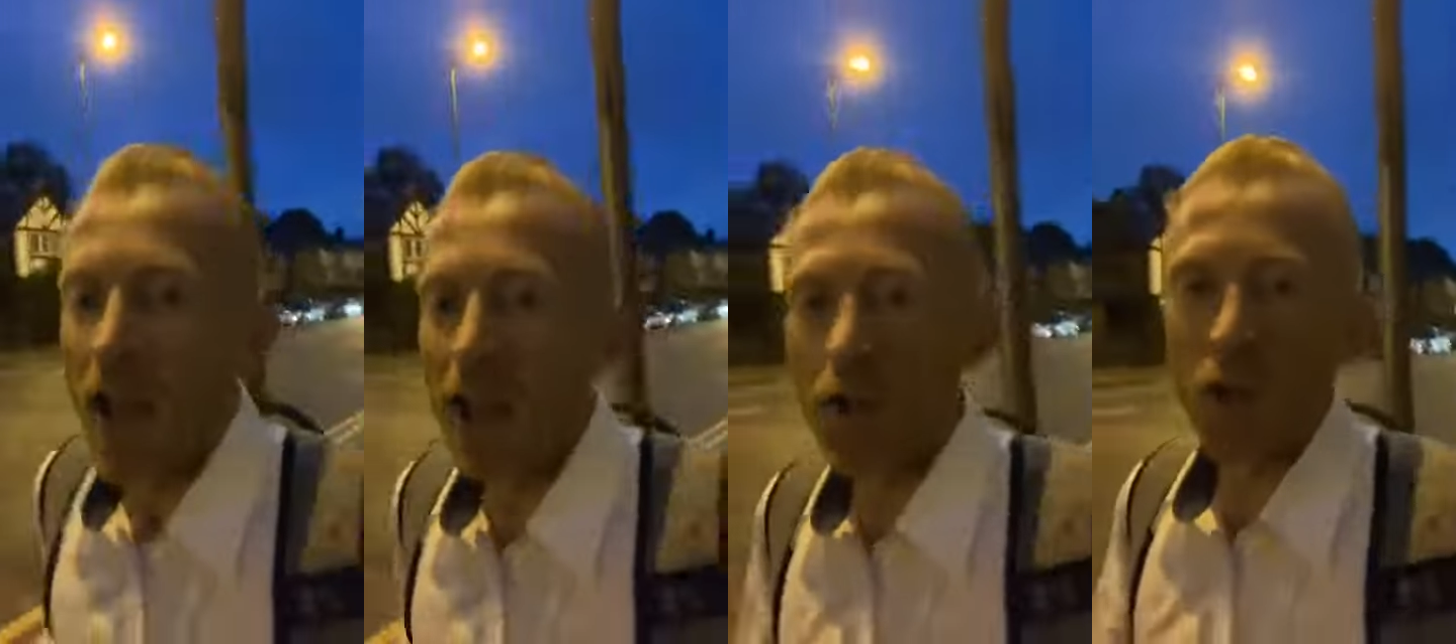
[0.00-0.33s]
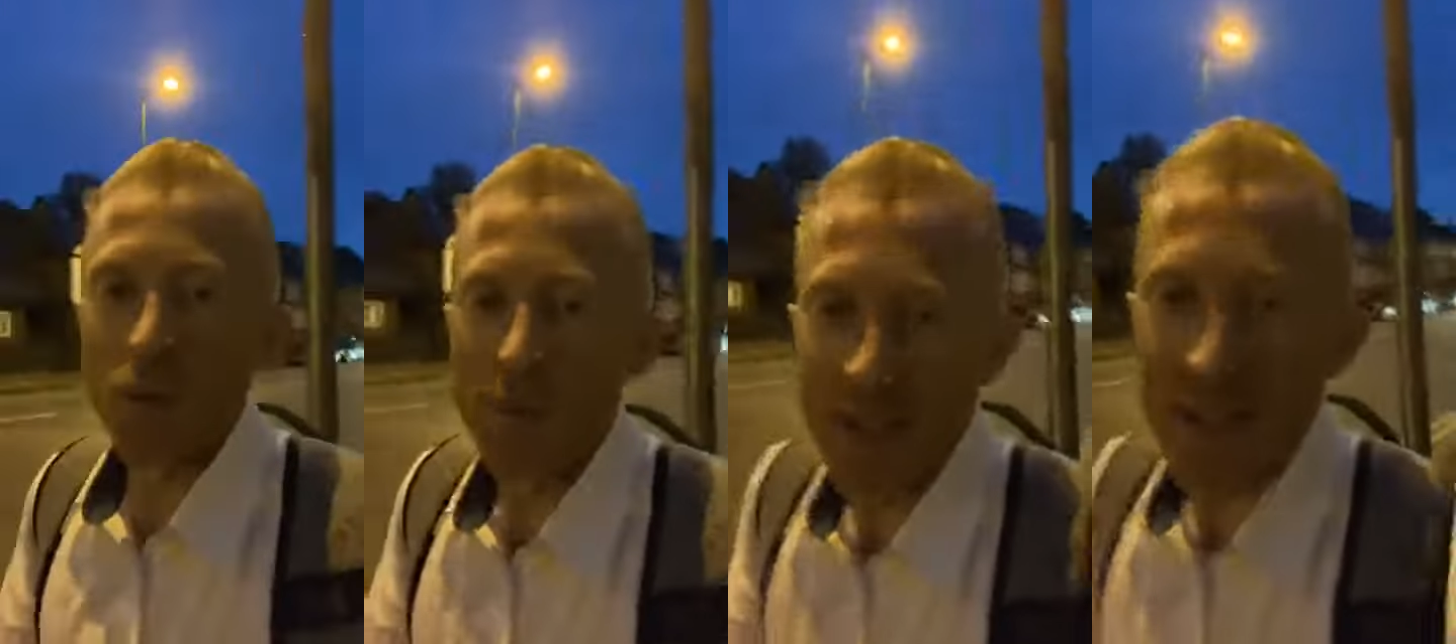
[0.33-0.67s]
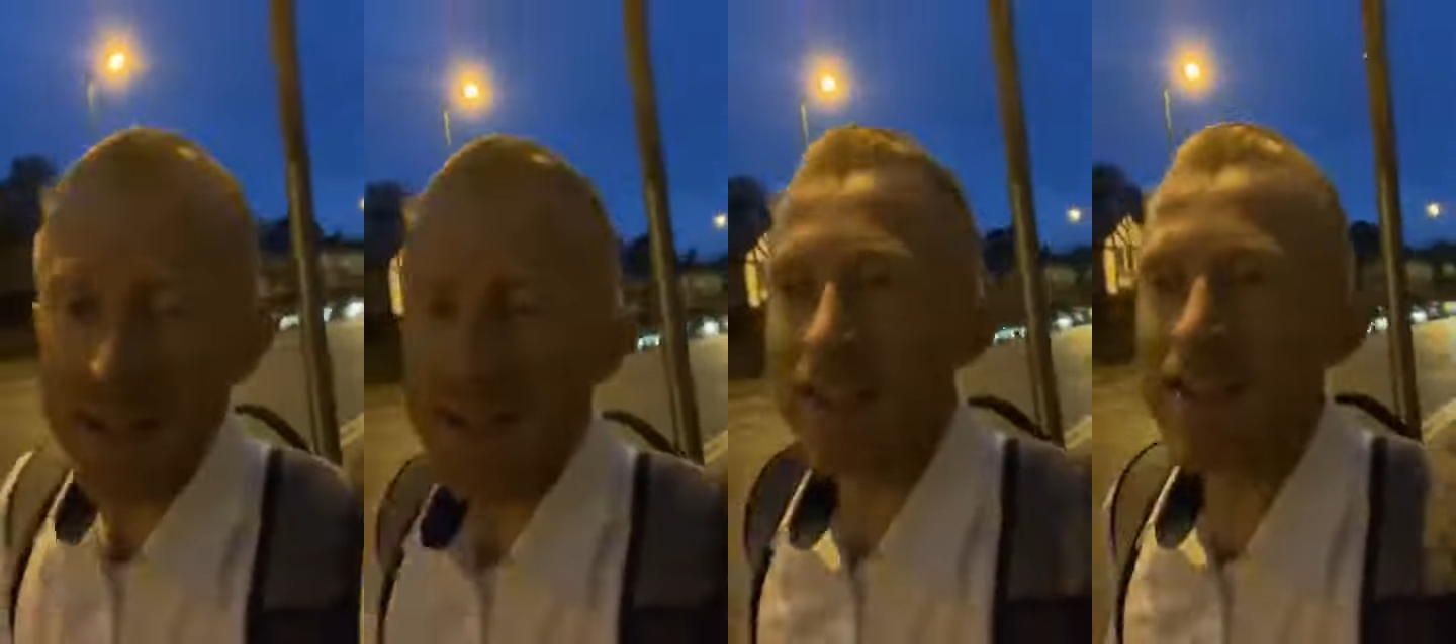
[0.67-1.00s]

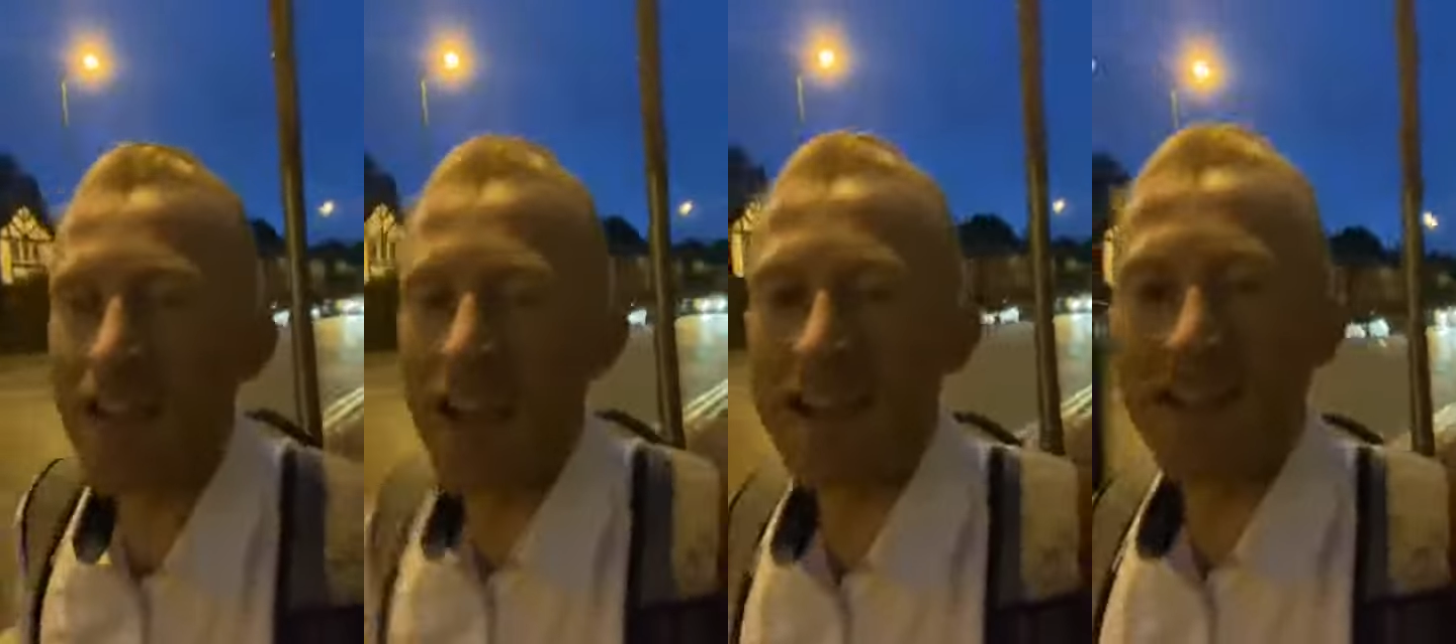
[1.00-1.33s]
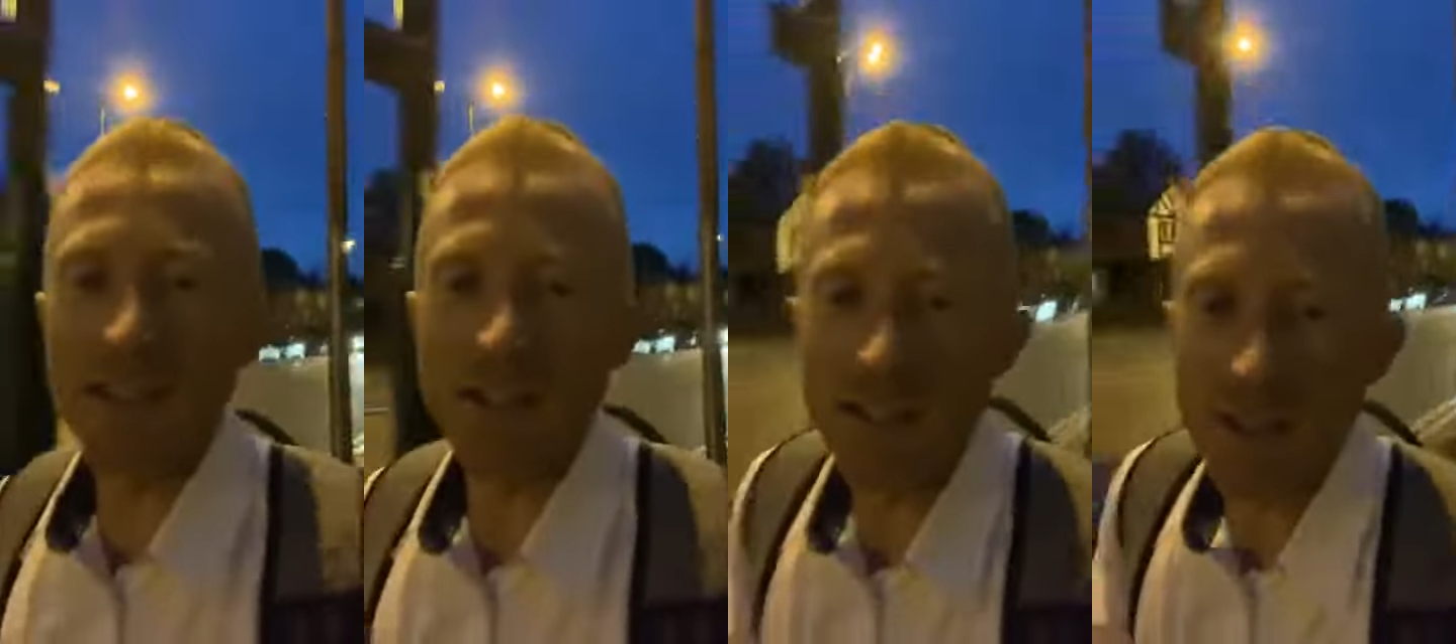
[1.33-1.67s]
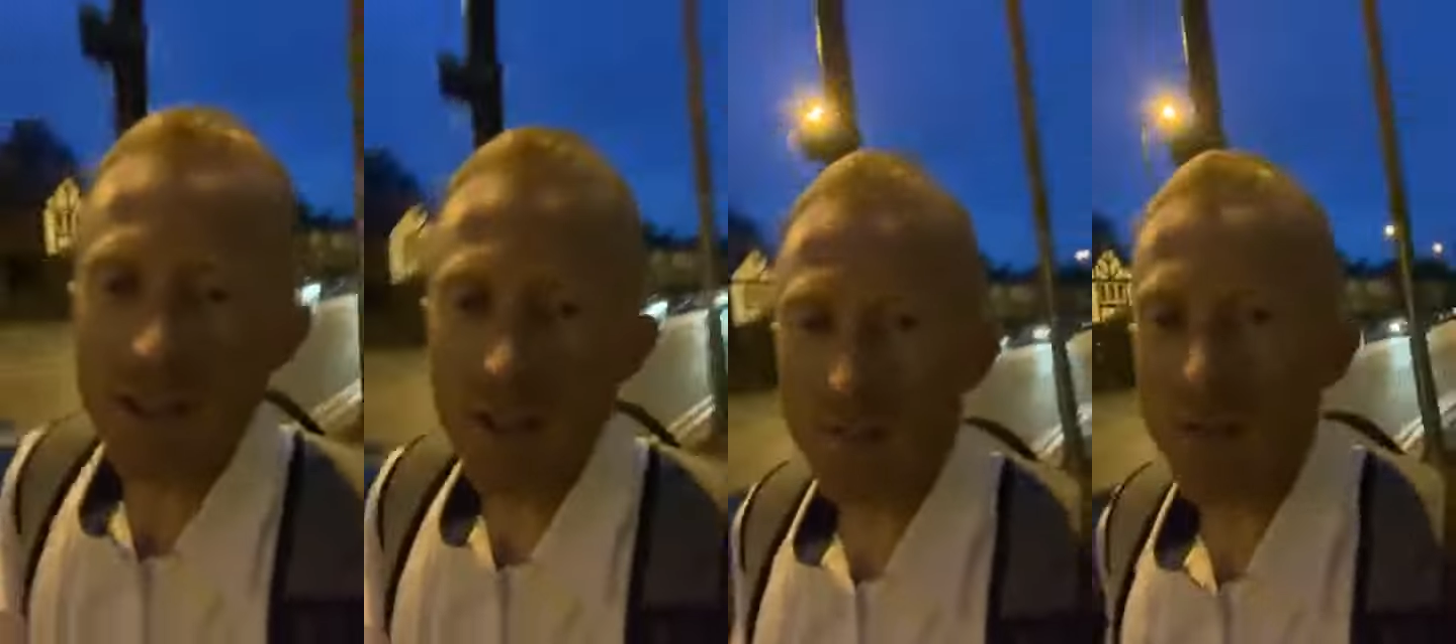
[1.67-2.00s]
economies,
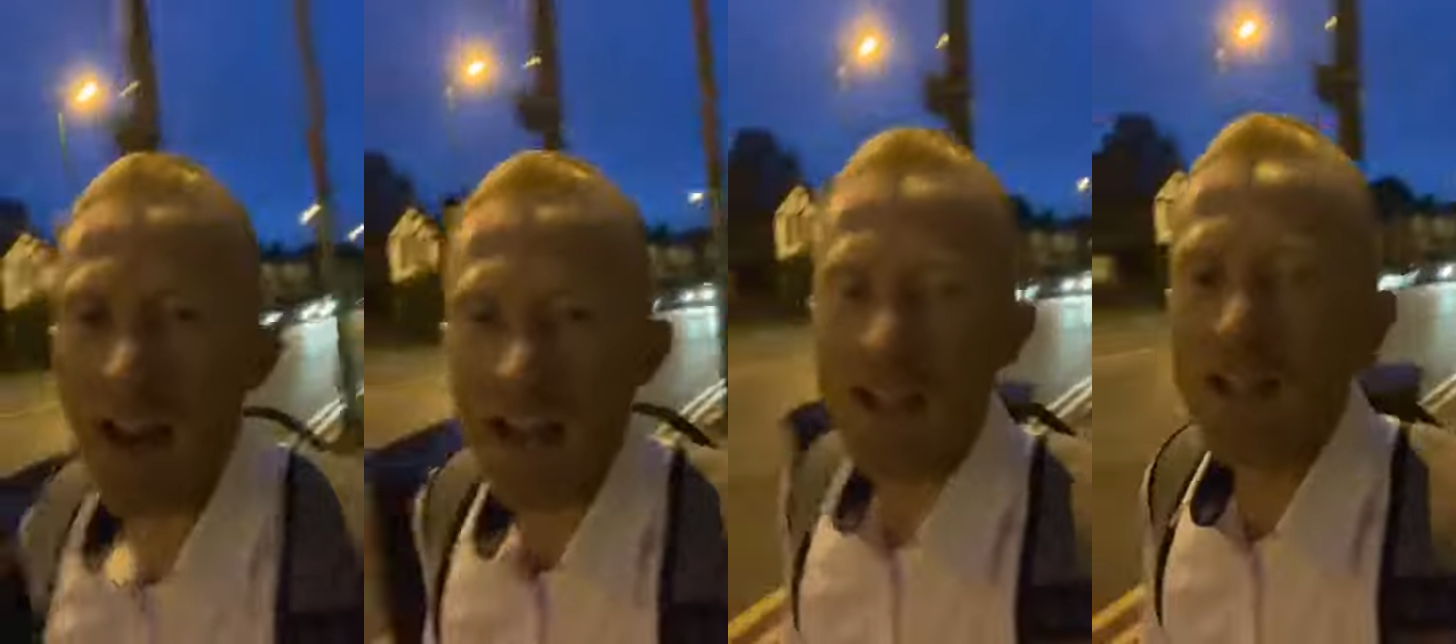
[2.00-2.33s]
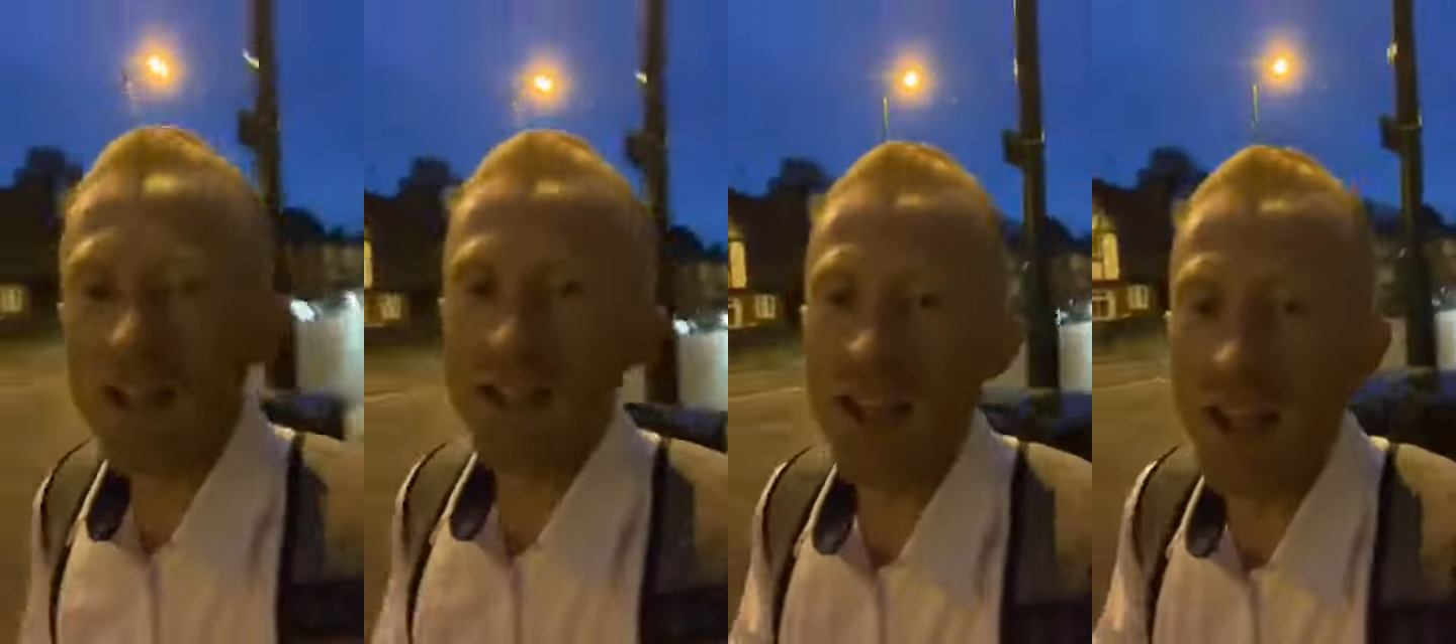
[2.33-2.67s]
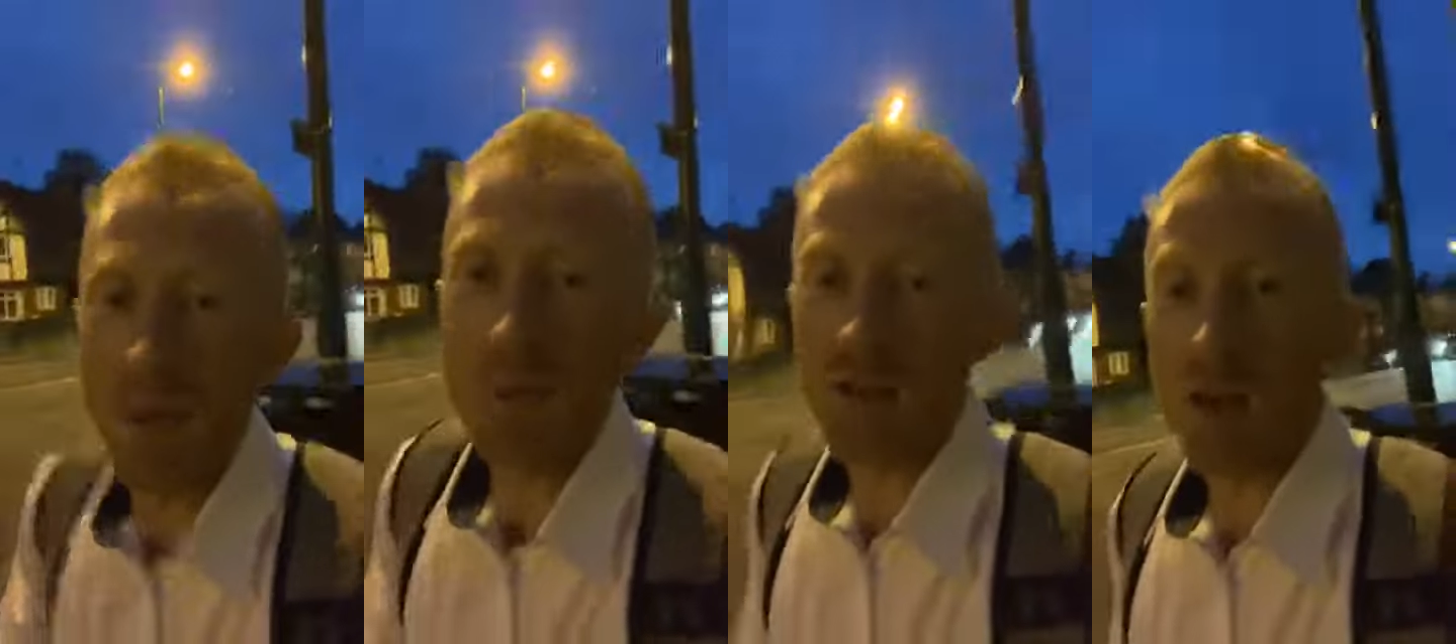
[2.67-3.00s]
sectors,
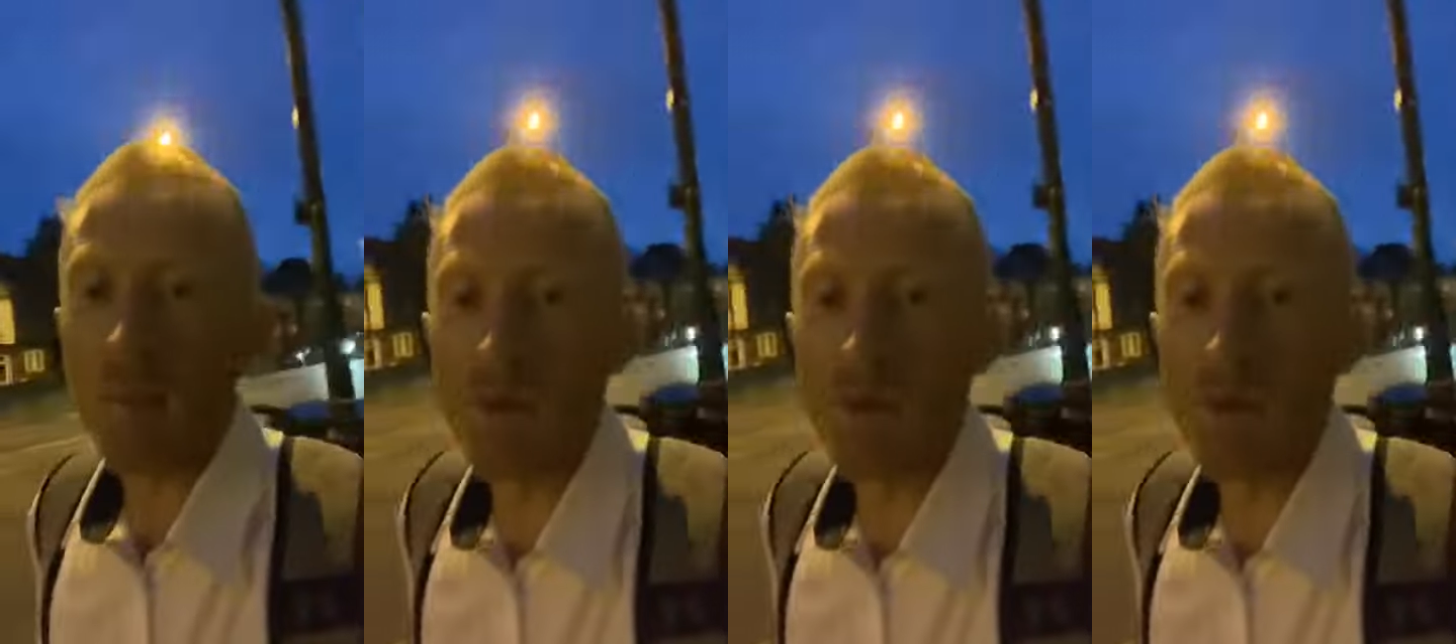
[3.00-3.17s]
relationships,